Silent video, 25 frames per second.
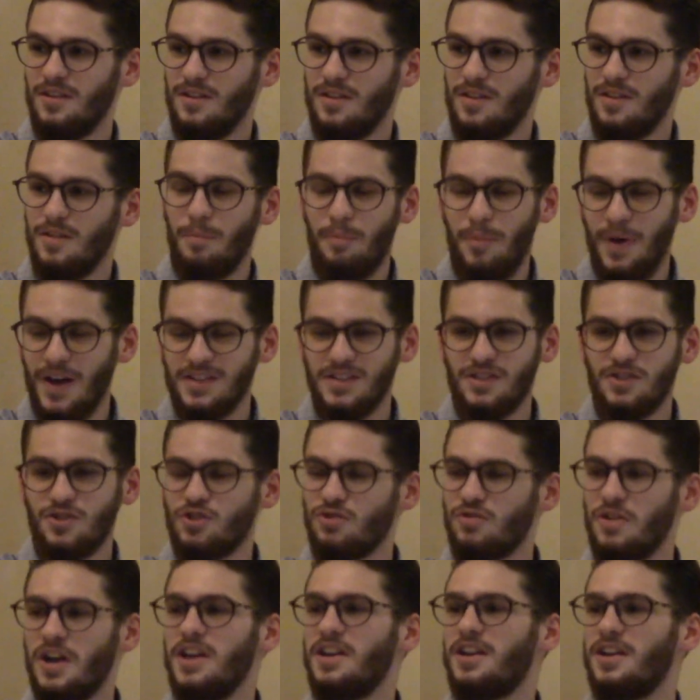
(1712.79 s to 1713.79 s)
The best
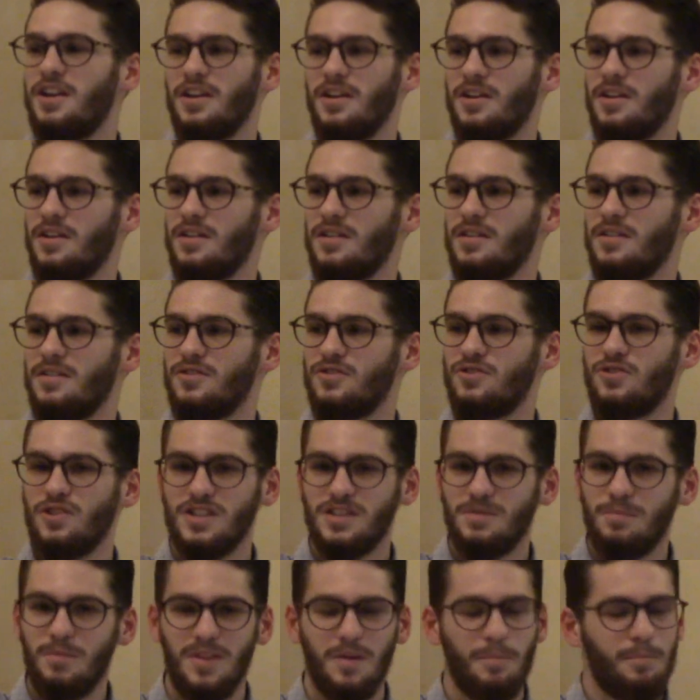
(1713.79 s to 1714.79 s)
trading,
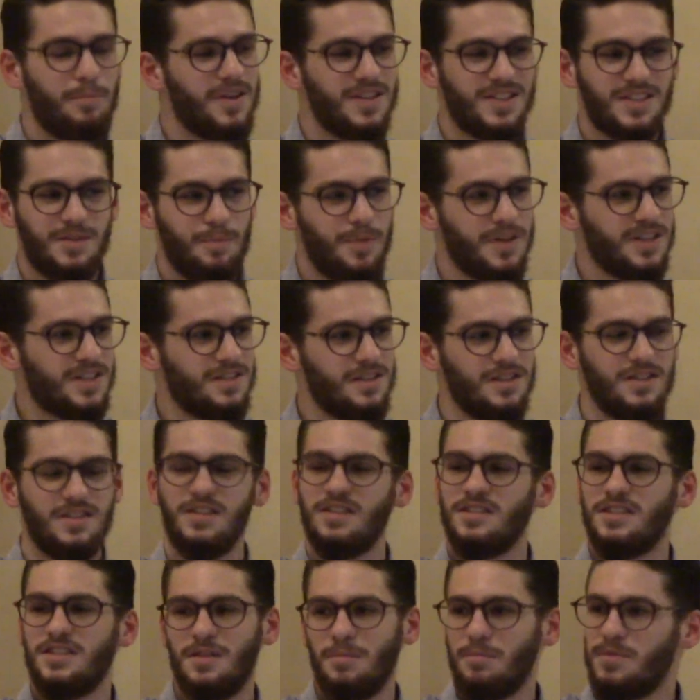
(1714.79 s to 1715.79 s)
trust me, the best business
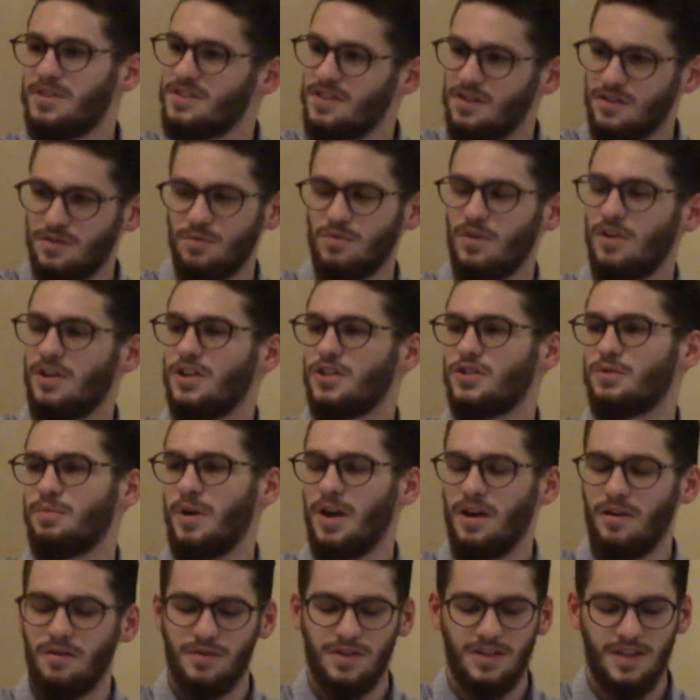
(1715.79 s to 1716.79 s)
is the business of Allah subhanahu
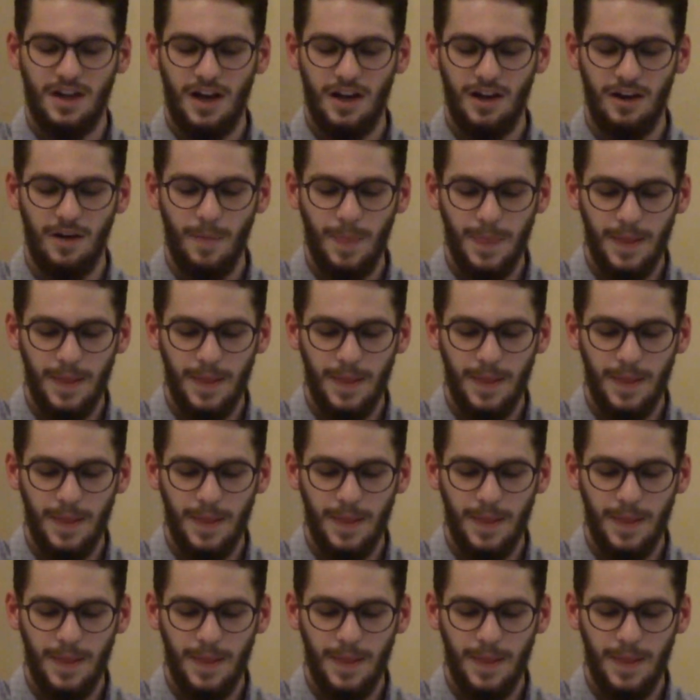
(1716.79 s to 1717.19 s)
wa ta'ala.